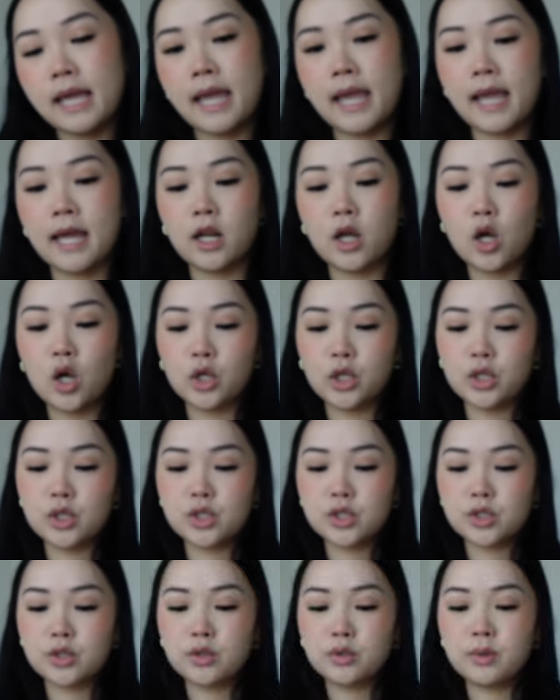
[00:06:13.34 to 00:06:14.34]
and all you
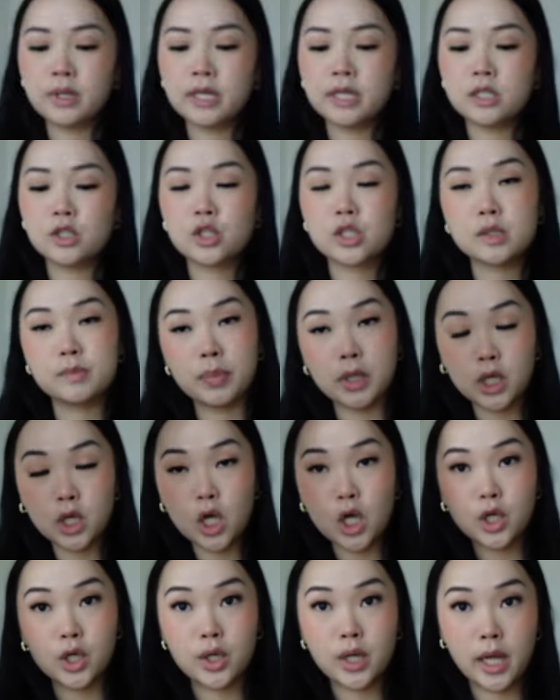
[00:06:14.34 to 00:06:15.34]
do is just put it
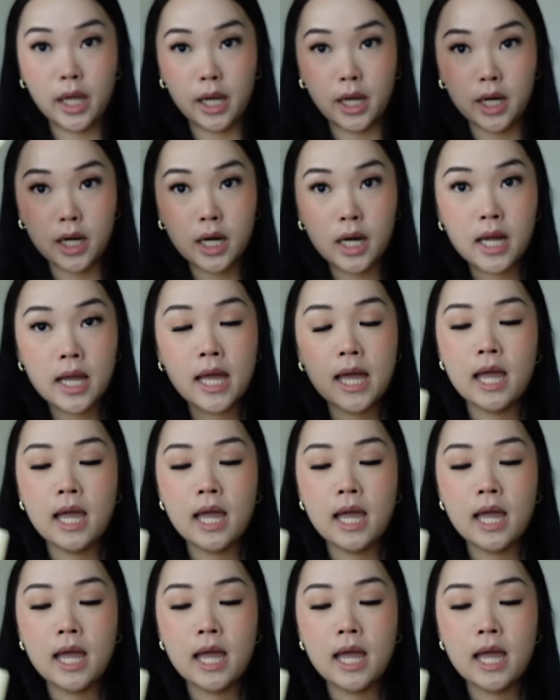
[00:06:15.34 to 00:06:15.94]
on your hair,